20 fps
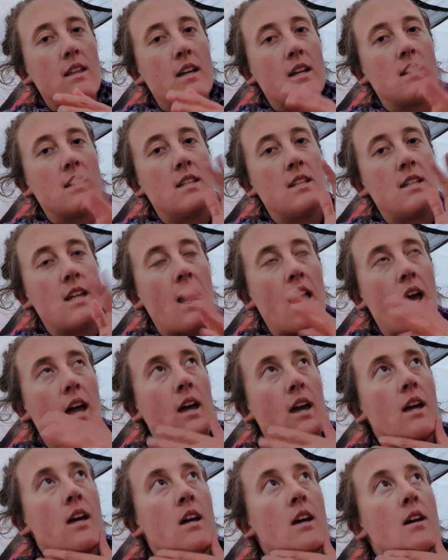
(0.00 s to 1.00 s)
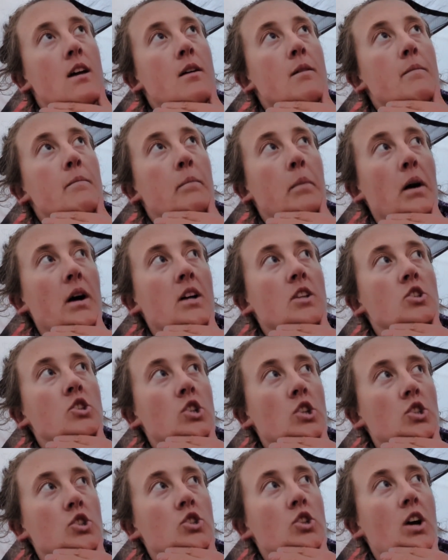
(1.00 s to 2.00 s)
I think, today, but
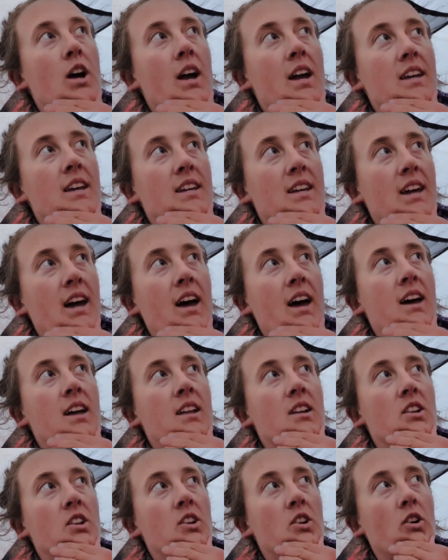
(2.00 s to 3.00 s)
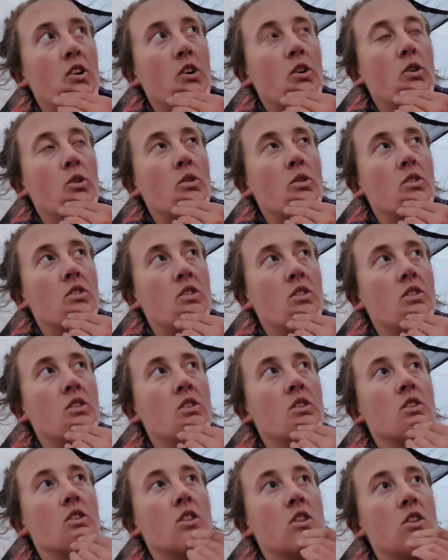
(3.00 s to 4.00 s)
just try and get, you know,
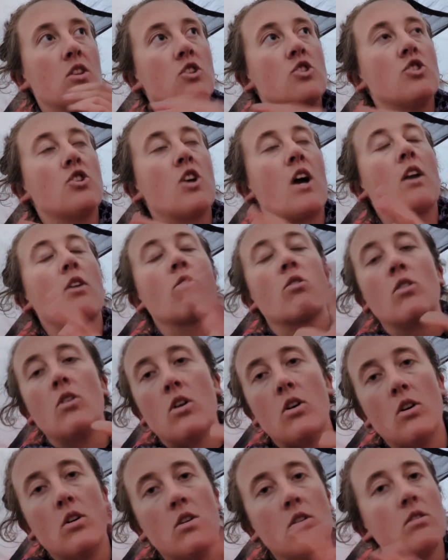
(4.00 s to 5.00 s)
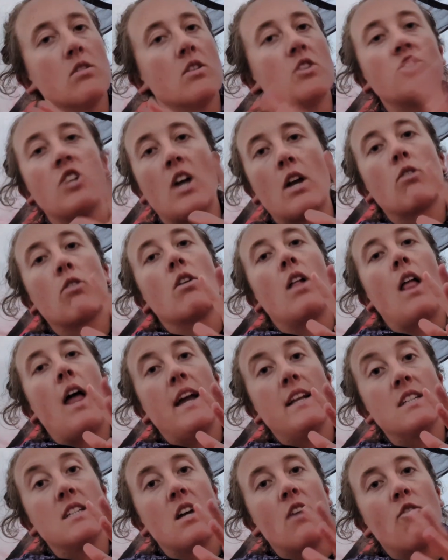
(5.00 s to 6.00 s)
the general
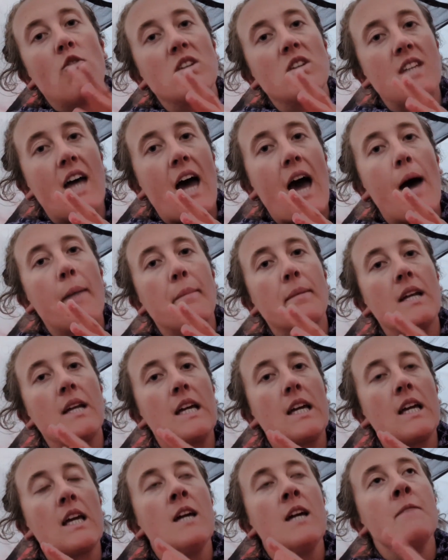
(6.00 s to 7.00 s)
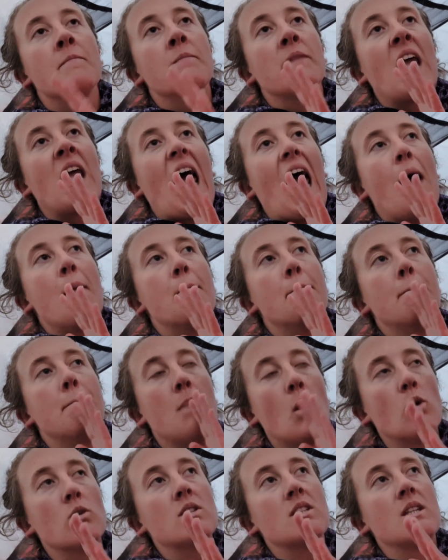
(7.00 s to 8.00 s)
idea of what's happening,
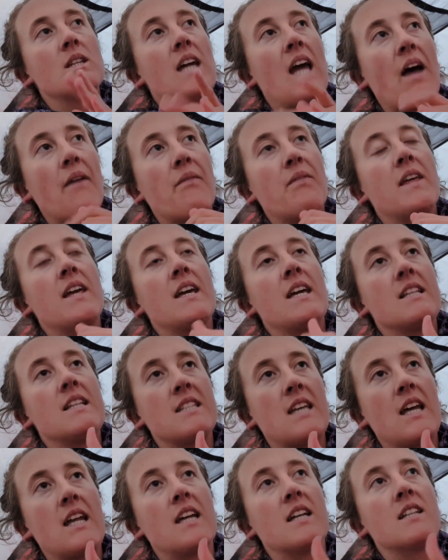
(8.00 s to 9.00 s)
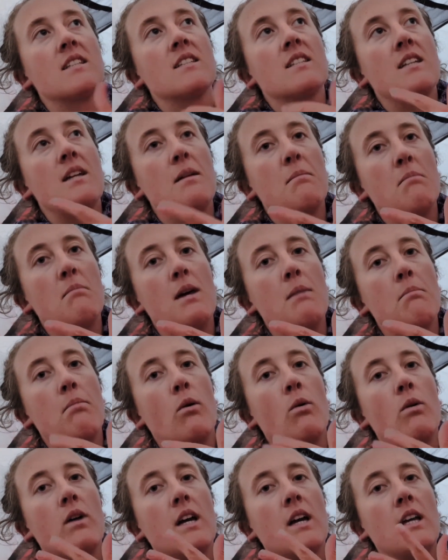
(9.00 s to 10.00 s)
mostly at the inciting incident
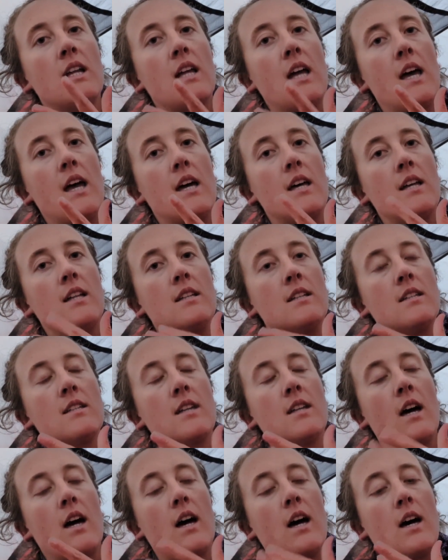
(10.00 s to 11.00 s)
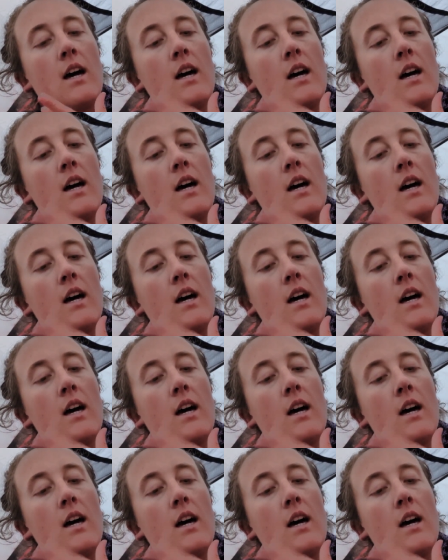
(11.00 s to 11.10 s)
midpoint and